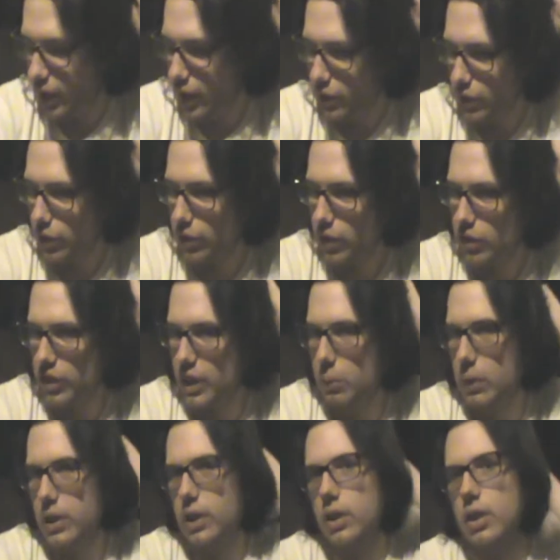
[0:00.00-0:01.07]
There's also a scene
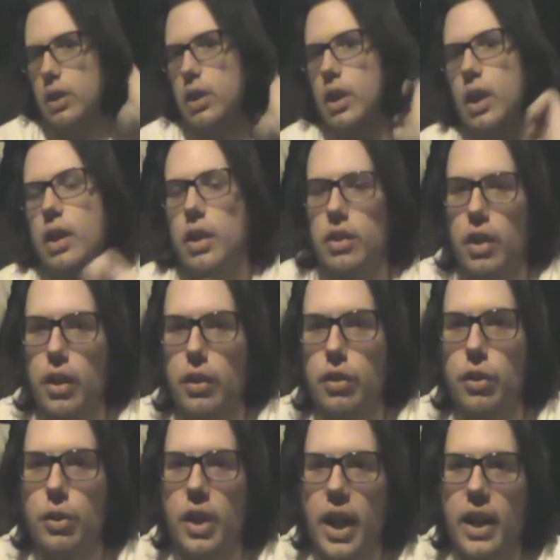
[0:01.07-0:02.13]
when the other
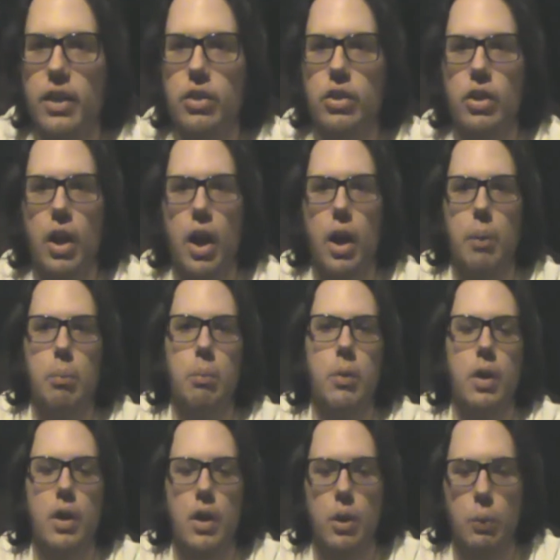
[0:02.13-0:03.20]
two guys
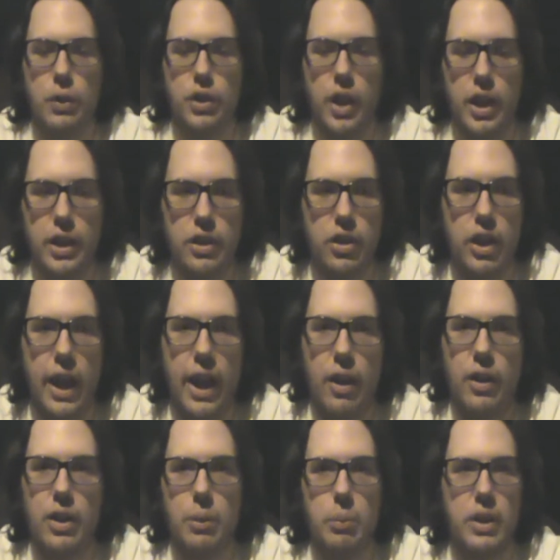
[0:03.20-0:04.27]
were talking to
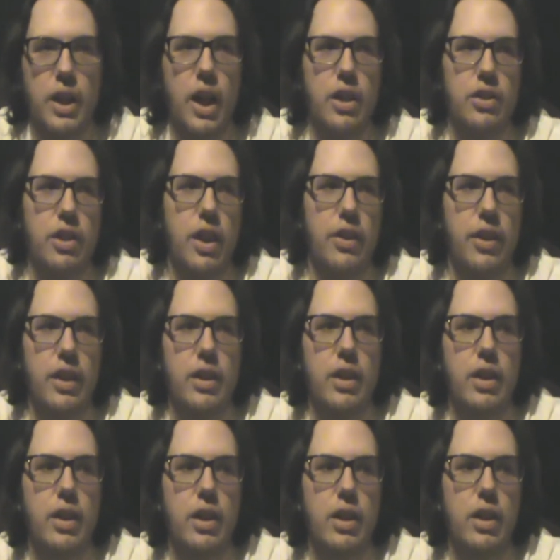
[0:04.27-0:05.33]
Aaron and Mikasa, I think,
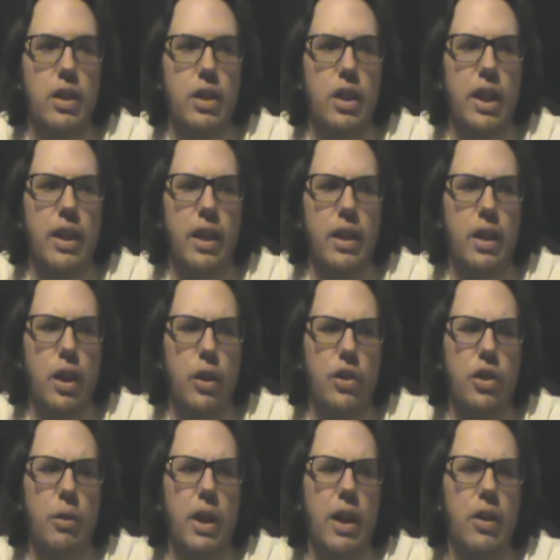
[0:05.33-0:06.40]
and then or
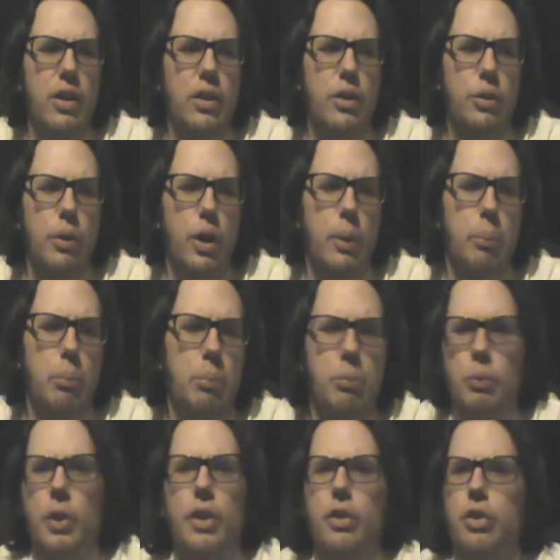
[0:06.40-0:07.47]
is it Aaron? It was
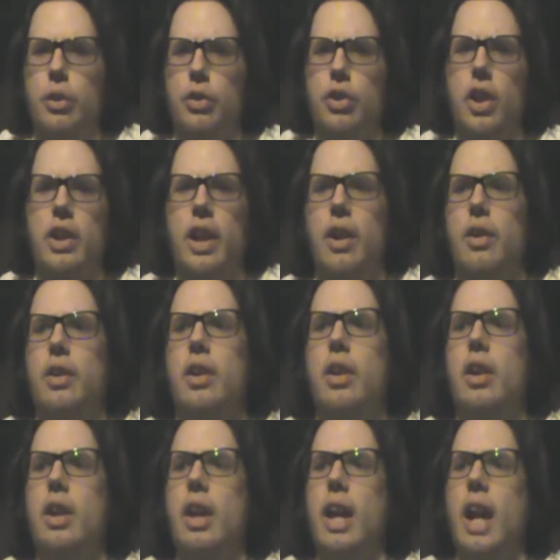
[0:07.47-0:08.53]
one of the two. It's not Aaron.
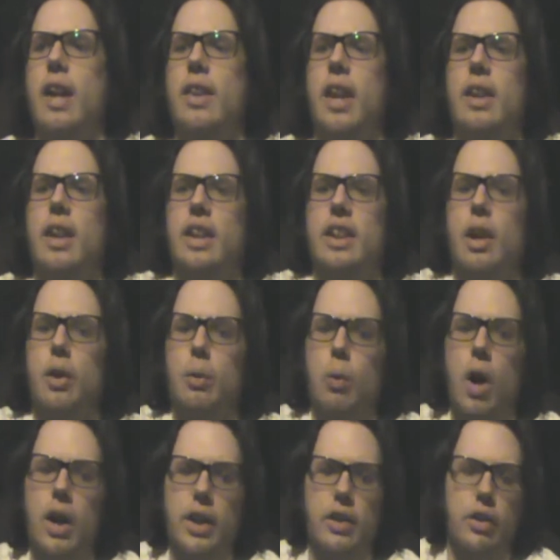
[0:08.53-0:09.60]
And then like they
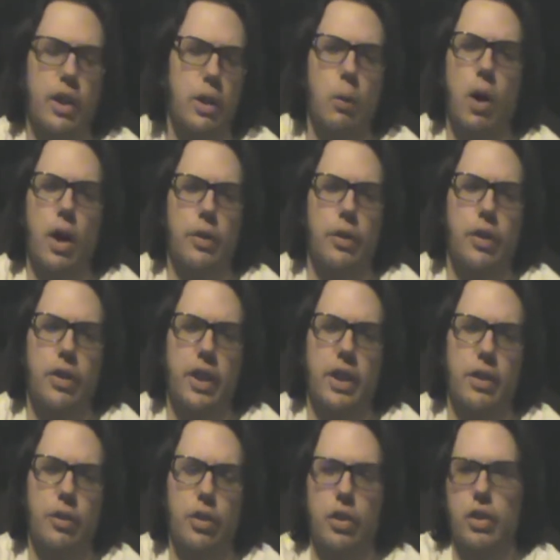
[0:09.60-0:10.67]
were taking a walk through the thing,
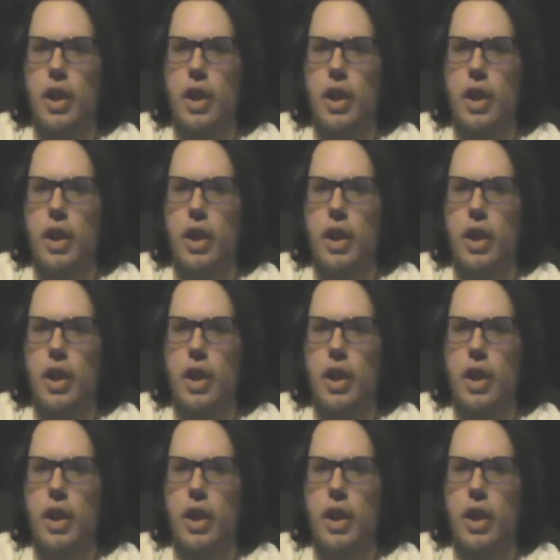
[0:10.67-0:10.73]
and there's